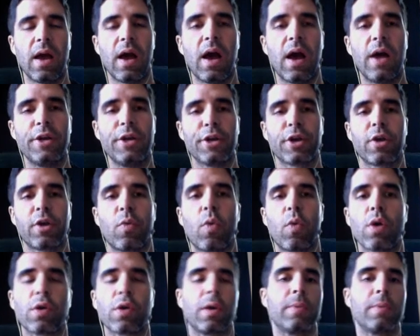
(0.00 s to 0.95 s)
You're going to
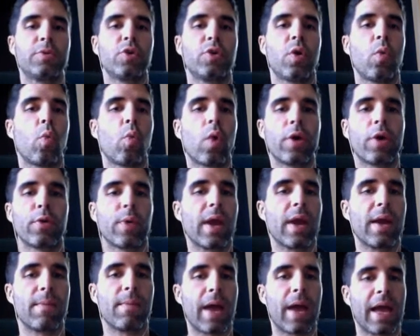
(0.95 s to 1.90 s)
work up to a 1
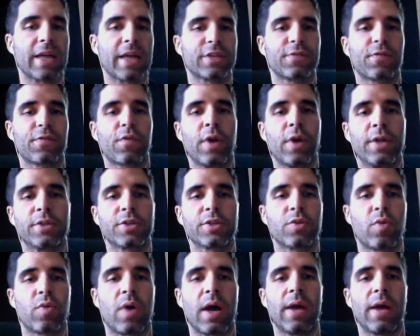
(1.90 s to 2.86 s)
rep max front
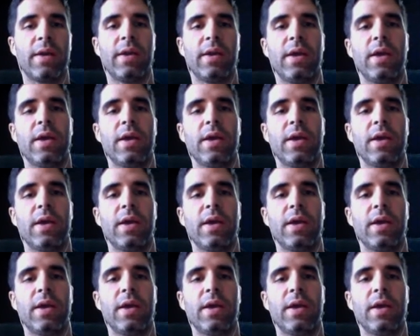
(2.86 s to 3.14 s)
squat.